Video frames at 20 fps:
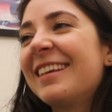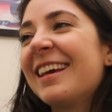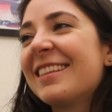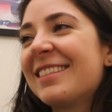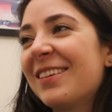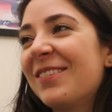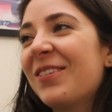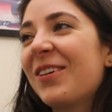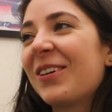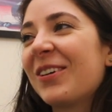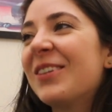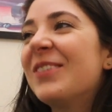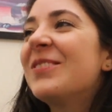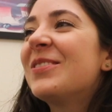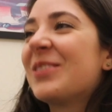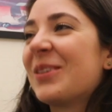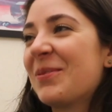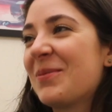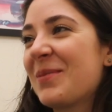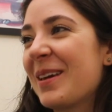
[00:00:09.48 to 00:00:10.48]
yes, I've heard
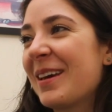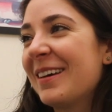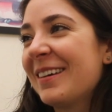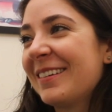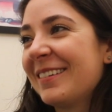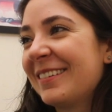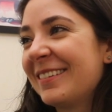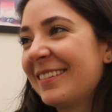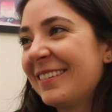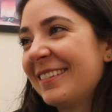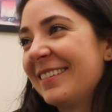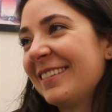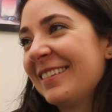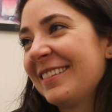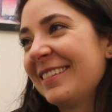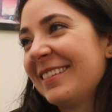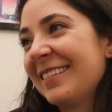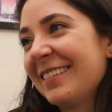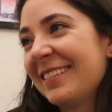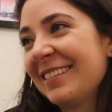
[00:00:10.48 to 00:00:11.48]
of Serbia.
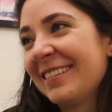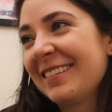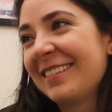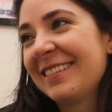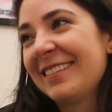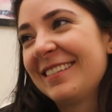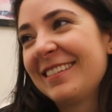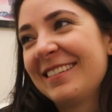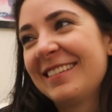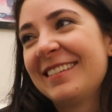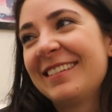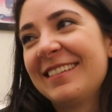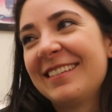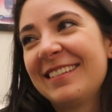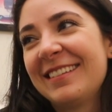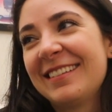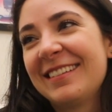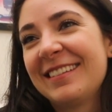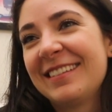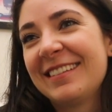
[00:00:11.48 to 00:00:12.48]
And what do you
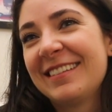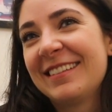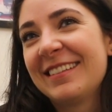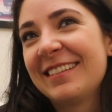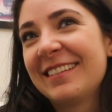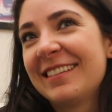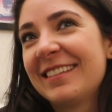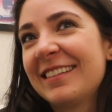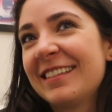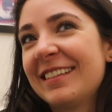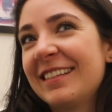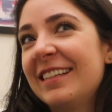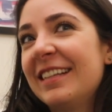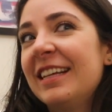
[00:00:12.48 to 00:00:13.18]
know about Serbia?